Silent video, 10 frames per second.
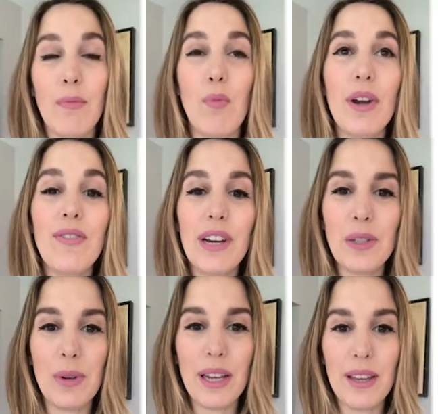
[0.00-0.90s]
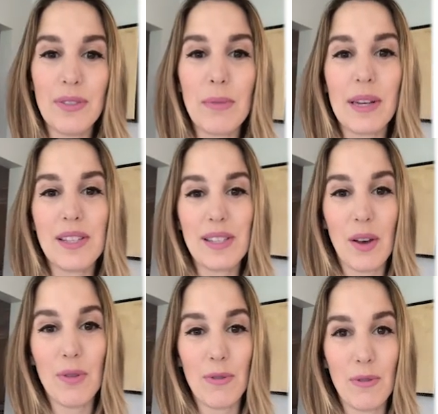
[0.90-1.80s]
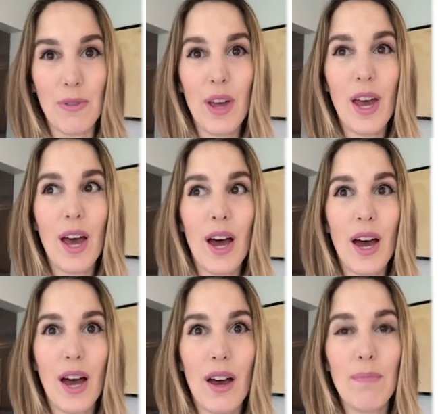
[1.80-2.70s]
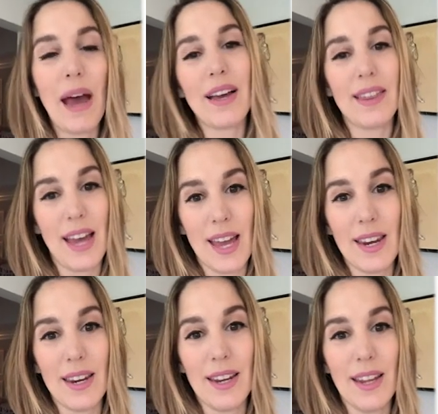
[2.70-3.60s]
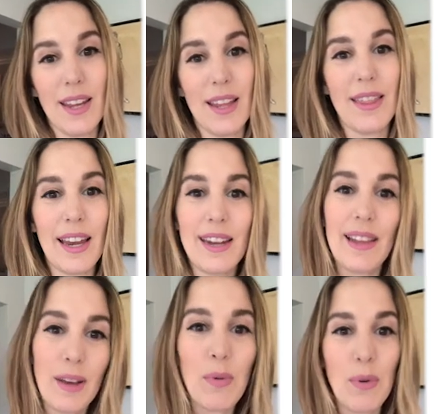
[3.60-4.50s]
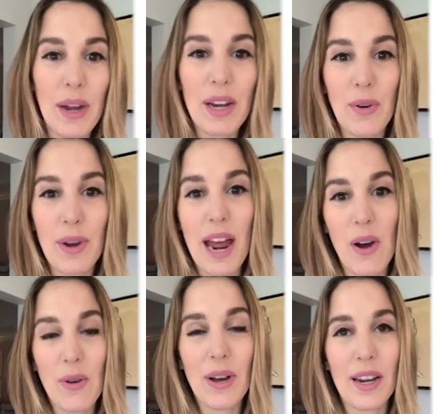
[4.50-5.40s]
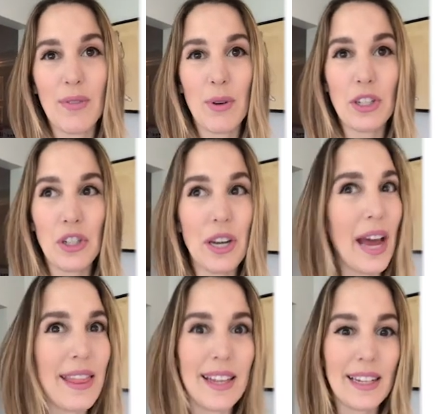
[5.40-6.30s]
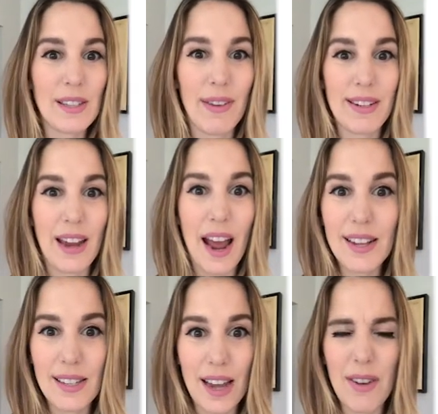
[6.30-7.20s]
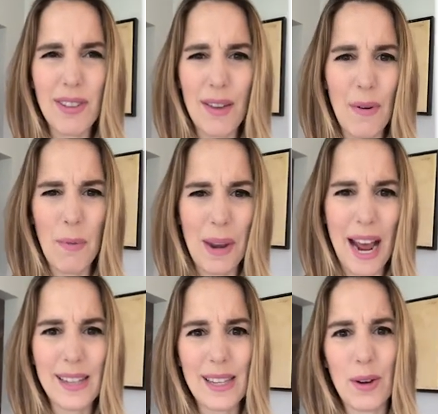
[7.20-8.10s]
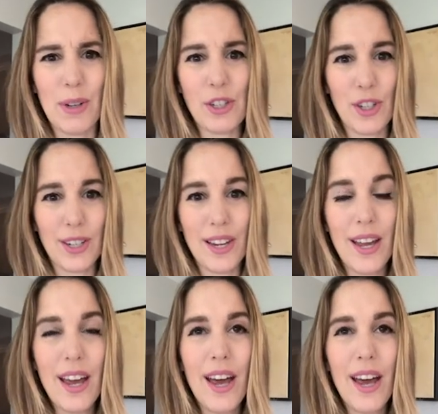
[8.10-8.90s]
What advice would I give to myself back then? That, like, what do I know now kind of question. I think that's fantastic. I don't think I've ever been asked that question.